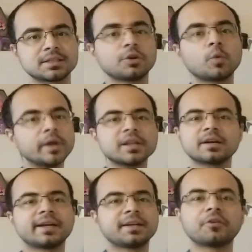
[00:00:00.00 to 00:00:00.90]
So the queens
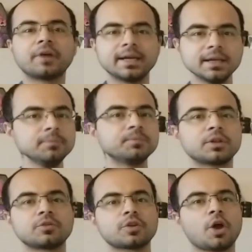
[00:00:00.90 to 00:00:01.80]
are getting ready,
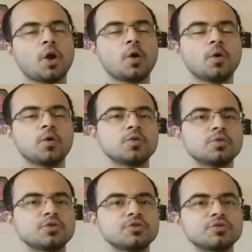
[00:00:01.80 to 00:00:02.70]

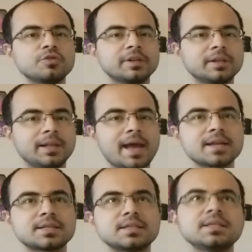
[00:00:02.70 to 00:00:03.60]
so
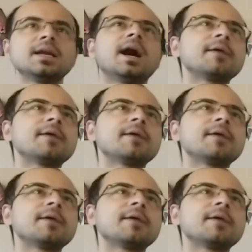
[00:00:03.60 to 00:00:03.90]
let's see.